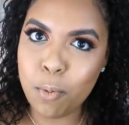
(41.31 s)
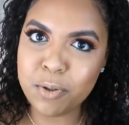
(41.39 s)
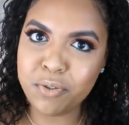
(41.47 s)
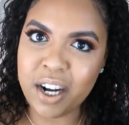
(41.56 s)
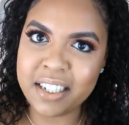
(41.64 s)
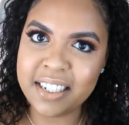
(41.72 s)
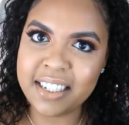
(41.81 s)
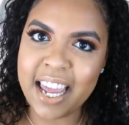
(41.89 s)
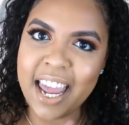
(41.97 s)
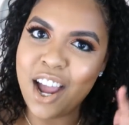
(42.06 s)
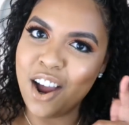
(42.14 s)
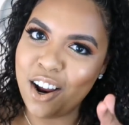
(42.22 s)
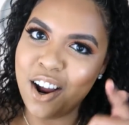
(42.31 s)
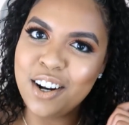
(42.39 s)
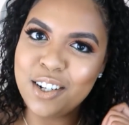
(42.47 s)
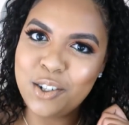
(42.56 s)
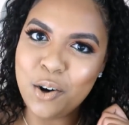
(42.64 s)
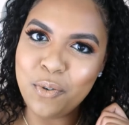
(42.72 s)
almost forgot to say,
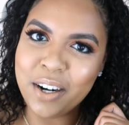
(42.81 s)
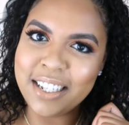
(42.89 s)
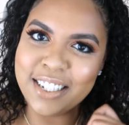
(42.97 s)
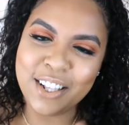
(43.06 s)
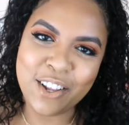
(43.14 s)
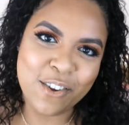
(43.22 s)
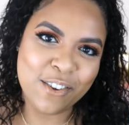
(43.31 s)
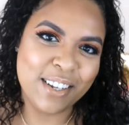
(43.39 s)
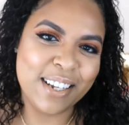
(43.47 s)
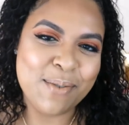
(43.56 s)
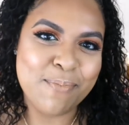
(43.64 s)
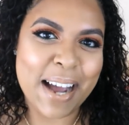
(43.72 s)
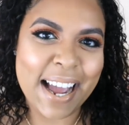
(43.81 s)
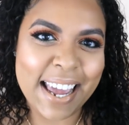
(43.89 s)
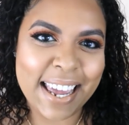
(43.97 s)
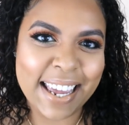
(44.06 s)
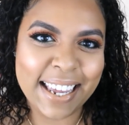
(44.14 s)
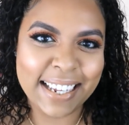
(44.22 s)
don't forget to glow. Bye.